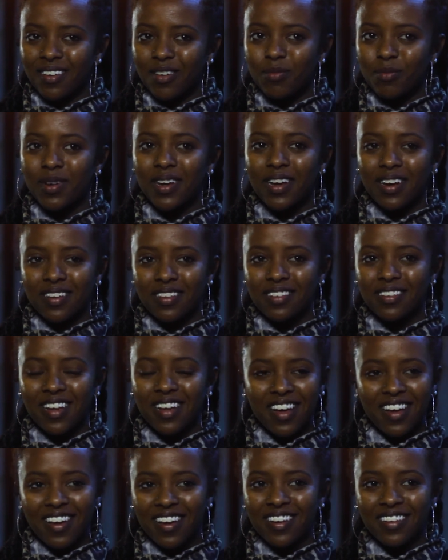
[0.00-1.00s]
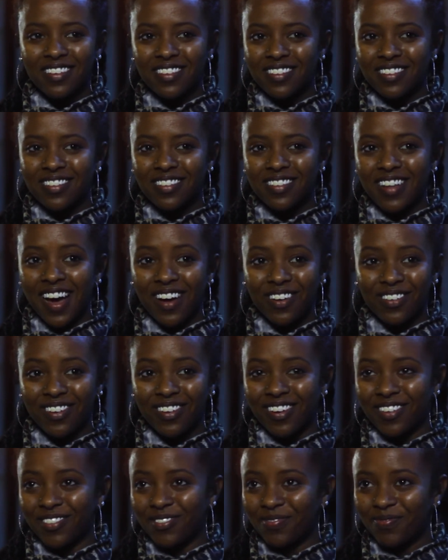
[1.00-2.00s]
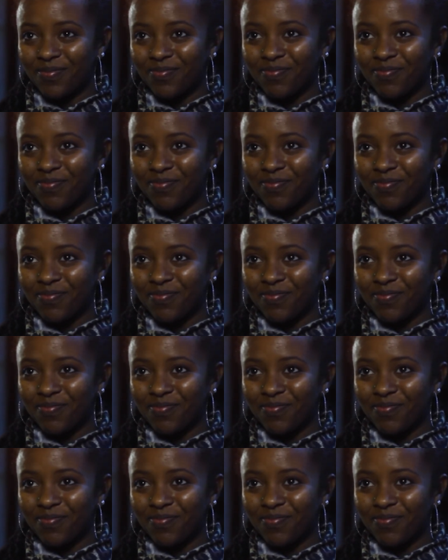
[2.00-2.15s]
Because it's, I don't know,